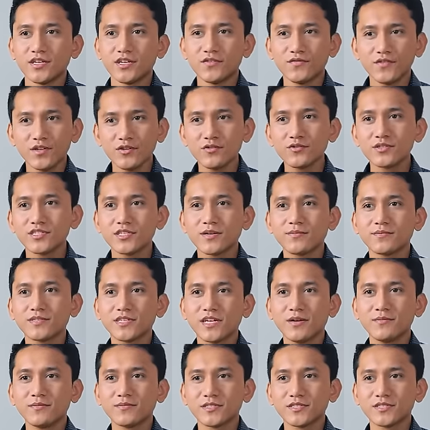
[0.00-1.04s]
Even though
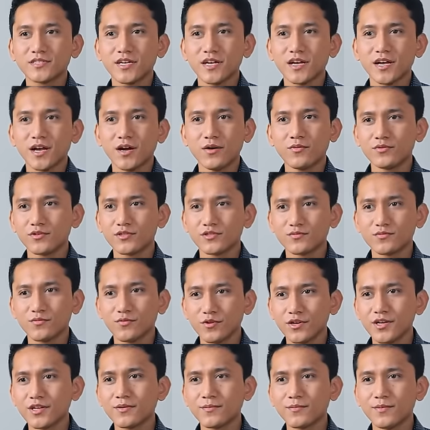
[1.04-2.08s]
sometimes I was
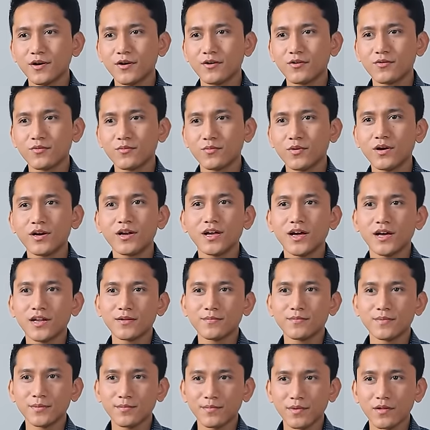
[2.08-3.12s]
worried about what
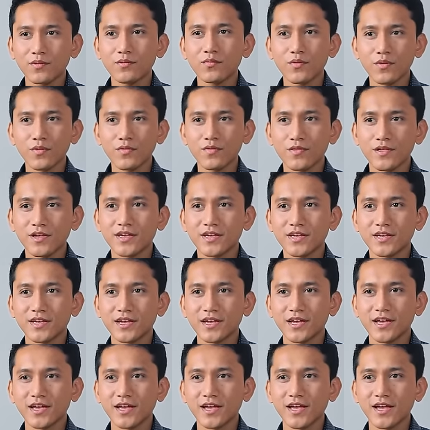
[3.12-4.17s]
other people would think,
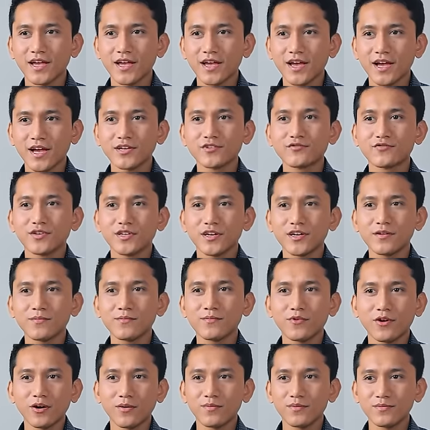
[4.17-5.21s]
I treated the
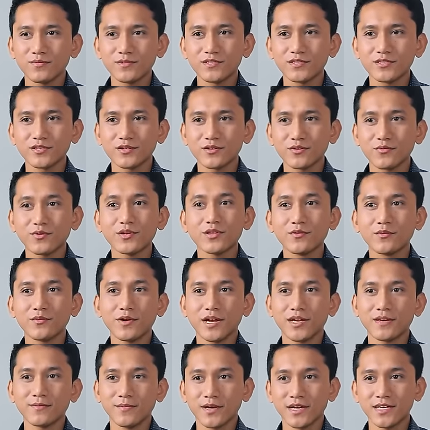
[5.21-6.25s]
problems with the
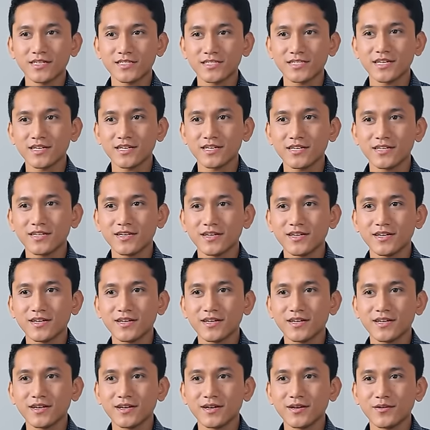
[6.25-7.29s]
right mindset,
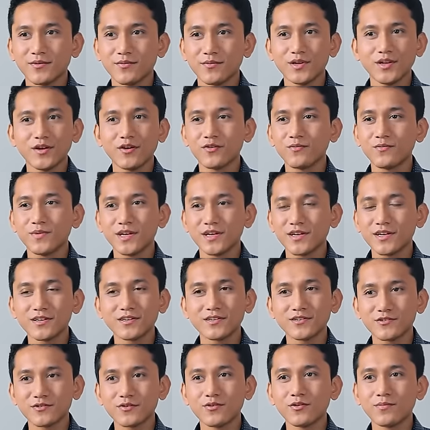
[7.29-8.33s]
without being
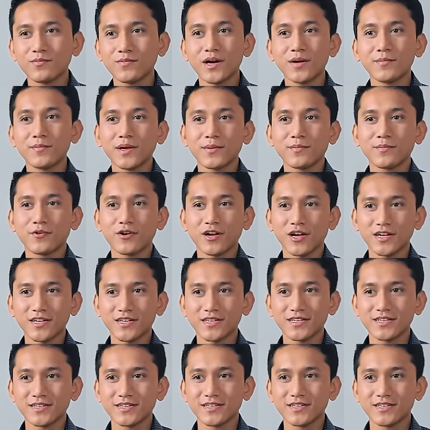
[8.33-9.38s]
controlled by my
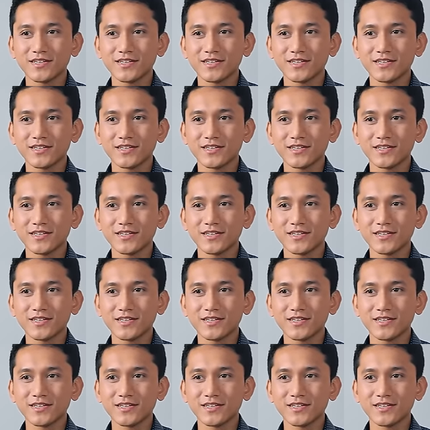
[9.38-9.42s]
pride.